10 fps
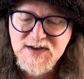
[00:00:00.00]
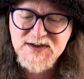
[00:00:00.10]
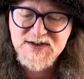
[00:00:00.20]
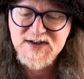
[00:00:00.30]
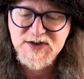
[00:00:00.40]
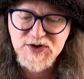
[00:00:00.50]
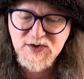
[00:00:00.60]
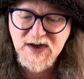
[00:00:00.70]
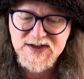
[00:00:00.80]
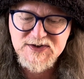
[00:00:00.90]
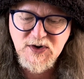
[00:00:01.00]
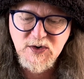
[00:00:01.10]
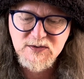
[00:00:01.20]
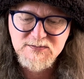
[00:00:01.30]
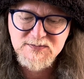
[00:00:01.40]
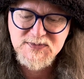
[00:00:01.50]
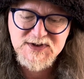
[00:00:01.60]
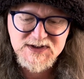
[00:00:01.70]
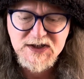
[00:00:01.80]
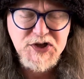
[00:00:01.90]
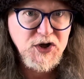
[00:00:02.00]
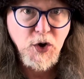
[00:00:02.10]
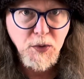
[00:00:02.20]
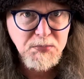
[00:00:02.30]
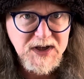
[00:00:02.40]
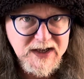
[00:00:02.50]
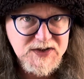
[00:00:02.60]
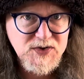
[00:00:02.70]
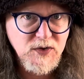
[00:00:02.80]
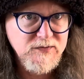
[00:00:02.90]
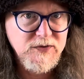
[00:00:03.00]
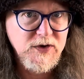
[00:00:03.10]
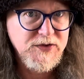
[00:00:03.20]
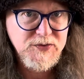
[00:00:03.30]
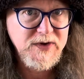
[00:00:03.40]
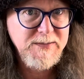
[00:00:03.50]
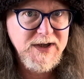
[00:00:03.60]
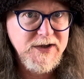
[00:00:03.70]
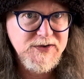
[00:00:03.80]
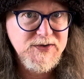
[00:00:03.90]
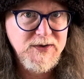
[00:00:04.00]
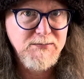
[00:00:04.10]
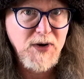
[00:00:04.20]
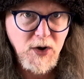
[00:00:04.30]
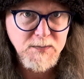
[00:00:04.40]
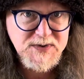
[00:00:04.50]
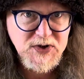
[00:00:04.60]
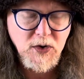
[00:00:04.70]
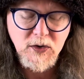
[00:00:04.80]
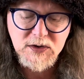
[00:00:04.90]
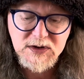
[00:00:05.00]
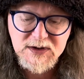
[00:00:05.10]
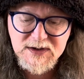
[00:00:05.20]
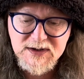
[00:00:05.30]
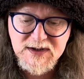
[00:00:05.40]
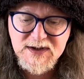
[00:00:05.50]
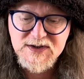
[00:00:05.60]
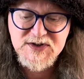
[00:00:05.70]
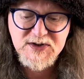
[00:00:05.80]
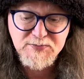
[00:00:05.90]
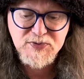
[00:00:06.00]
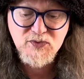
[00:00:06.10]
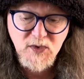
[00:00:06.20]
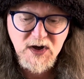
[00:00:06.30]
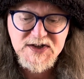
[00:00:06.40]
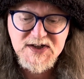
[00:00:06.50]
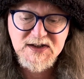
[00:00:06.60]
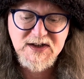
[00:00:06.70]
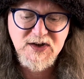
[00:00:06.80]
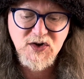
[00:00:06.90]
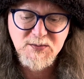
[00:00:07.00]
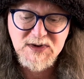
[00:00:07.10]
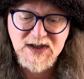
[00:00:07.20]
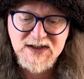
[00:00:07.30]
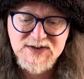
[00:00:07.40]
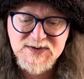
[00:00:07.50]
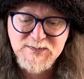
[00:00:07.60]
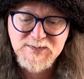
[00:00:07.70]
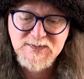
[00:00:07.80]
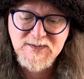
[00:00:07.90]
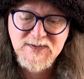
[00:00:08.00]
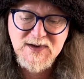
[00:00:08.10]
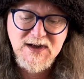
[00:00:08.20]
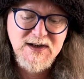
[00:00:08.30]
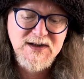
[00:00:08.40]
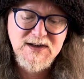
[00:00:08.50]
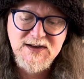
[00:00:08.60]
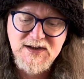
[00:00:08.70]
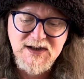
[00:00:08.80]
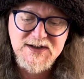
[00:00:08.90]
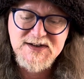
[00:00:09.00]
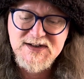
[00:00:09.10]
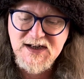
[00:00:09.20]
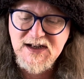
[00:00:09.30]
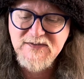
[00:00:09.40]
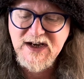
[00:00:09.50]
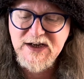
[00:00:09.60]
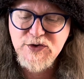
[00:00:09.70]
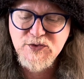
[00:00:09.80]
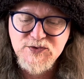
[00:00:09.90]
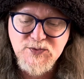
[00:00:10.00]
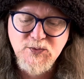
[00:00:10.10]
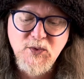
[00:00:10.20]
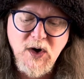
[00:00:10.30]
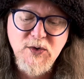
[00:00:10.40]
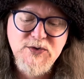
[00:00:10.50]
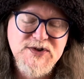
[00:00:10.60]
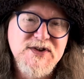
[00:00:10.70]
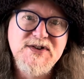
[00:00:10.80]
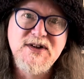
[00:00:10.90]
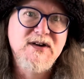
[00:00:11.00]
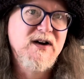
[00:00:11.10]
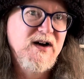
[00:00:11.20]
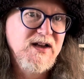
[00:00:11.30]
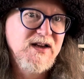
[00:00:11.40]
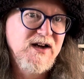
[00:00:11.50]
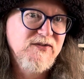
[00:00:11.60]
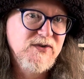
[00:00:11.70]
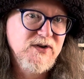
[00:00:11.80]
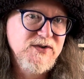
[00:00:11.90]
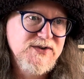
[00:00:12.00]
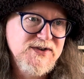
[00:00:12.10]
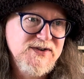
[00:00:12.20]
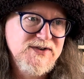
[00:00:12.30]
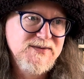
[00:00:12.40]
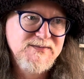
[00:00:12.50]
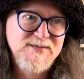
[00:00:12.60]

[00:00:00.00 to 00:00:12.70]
Such a great song, such a complex song for a 3-minute sort of pop song. Surprisingly complex. You get City of Angels, Roses. Oh, I love Roses.